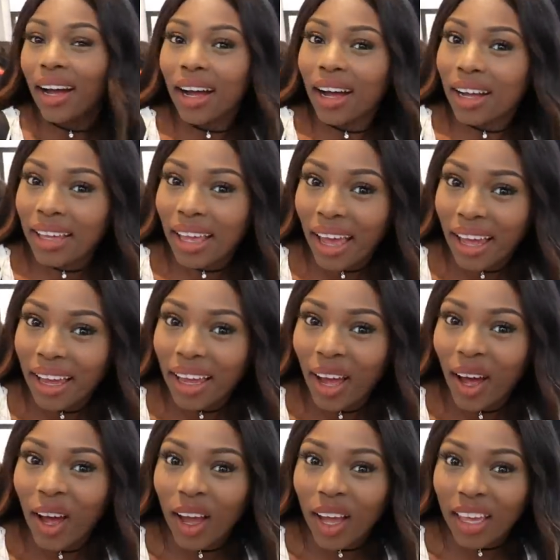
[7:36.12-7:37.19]

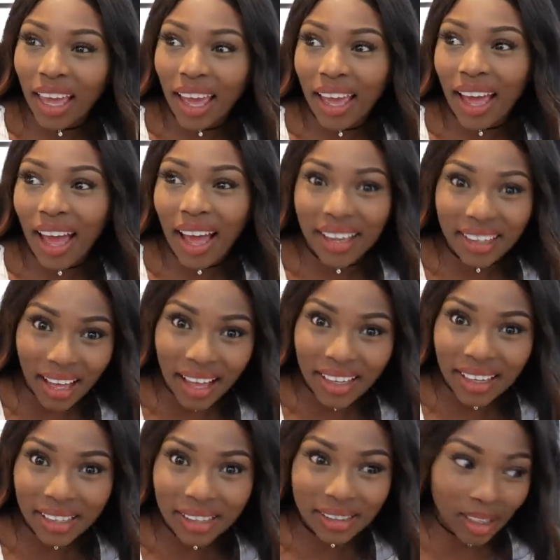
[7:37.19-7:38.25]
Okay, I
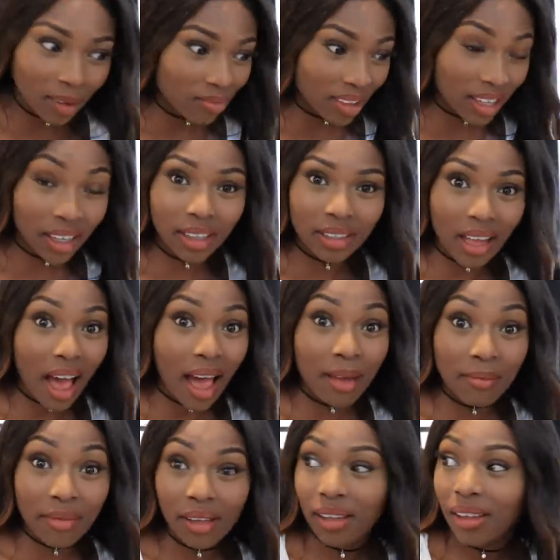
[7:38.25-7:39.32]
need something because
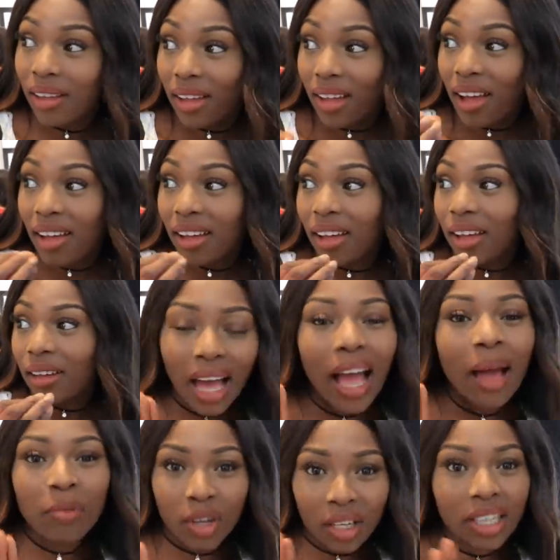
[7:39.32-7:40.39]
I'm
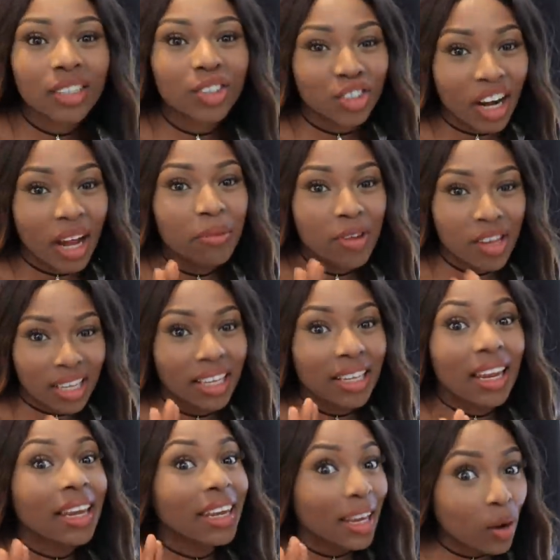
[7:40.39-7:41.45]
looking dry. I'm looking
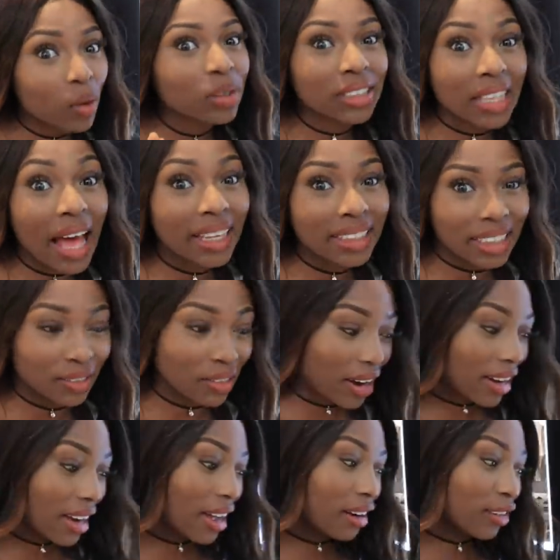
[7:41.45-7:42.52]
a little sandy
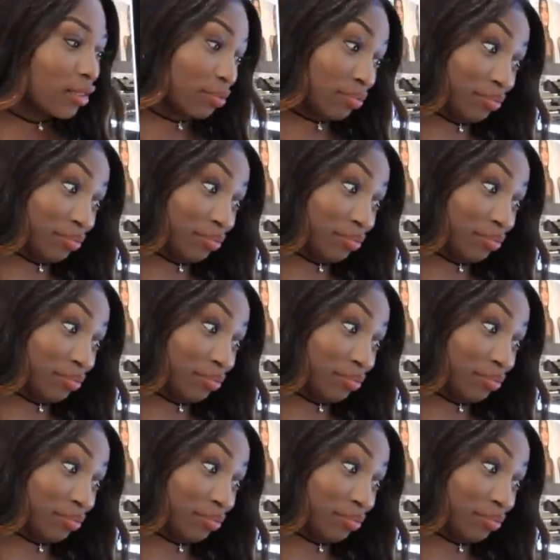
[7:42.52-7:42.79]
right now.